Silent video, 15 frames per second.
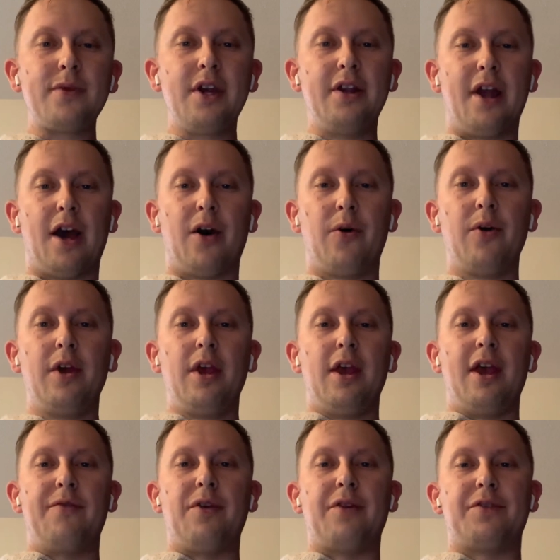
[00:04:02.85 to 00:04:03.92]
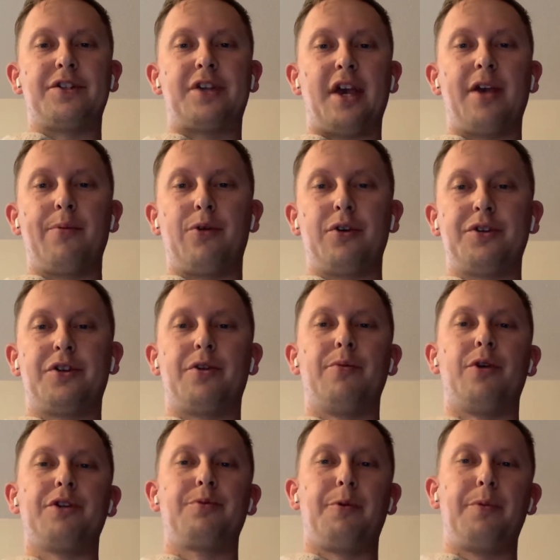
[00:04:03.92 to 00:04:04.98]
Now, if you have a second person or
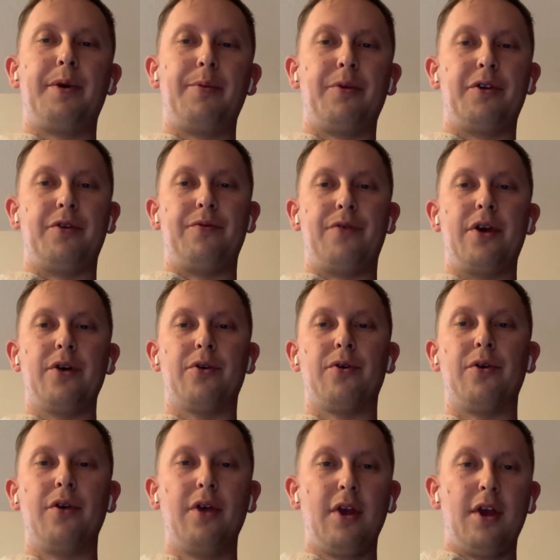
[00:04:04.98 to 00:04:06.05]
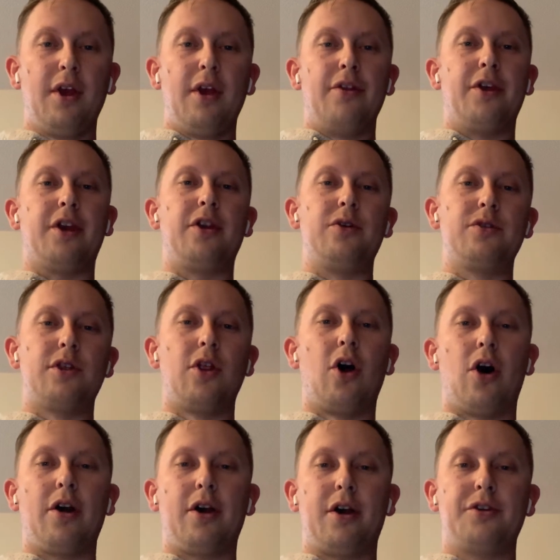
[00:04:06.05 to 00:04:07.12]
multiple people in your vehicle, they can use
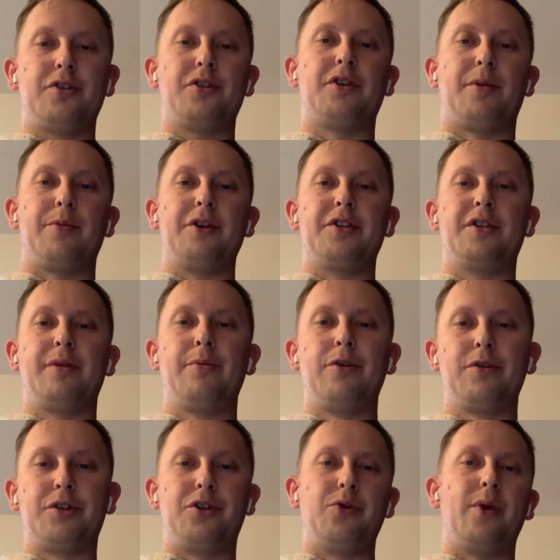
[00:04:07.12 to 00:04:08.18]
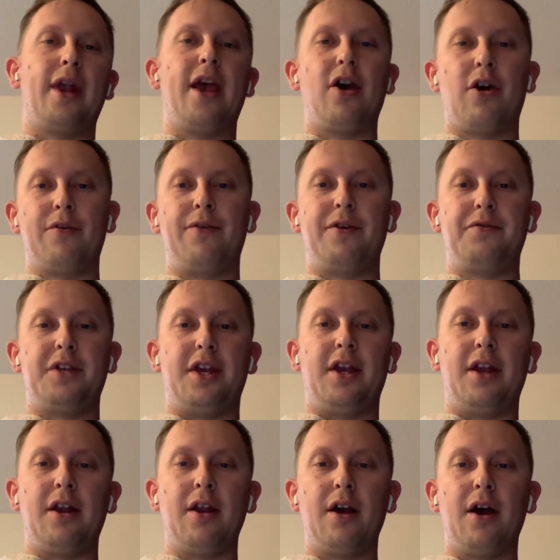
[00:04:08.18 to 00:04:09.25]
long guns or something similar to an
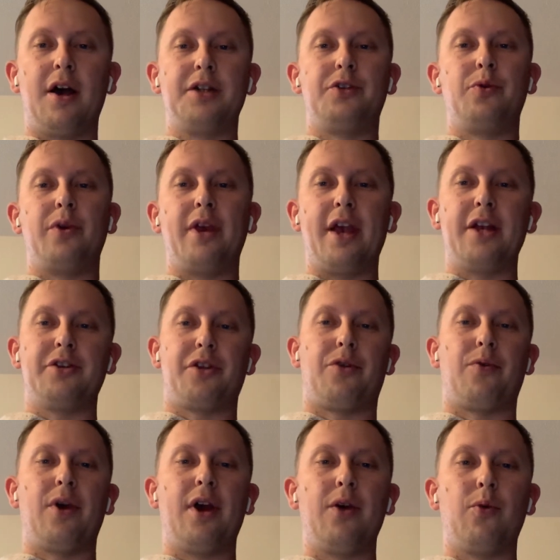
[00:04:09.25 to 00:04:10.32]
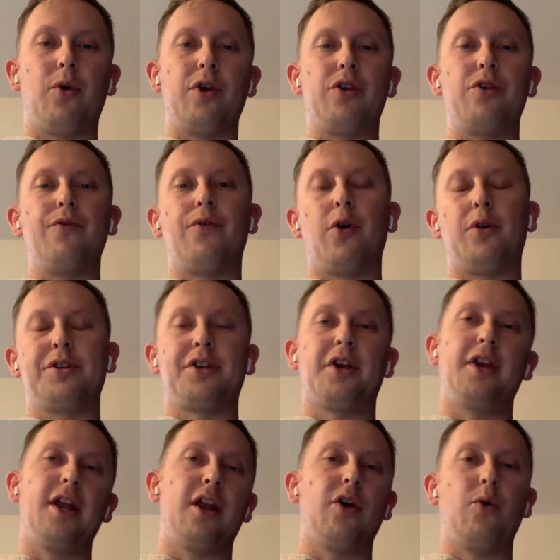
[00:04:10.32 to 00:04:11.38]
AR-15 to engage a threat while you focus on
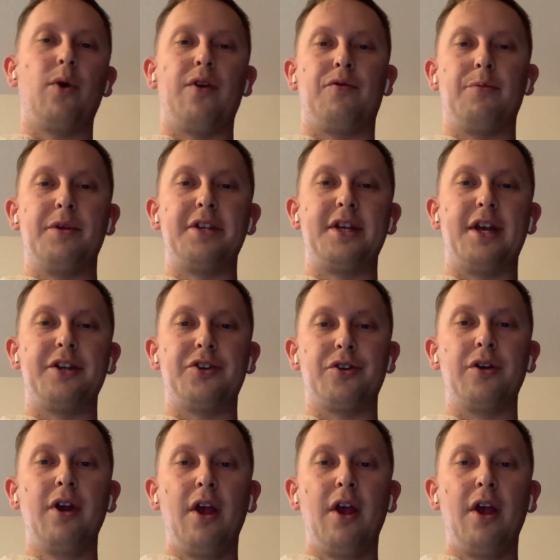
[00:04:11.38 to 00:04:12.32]
getting away from the danger.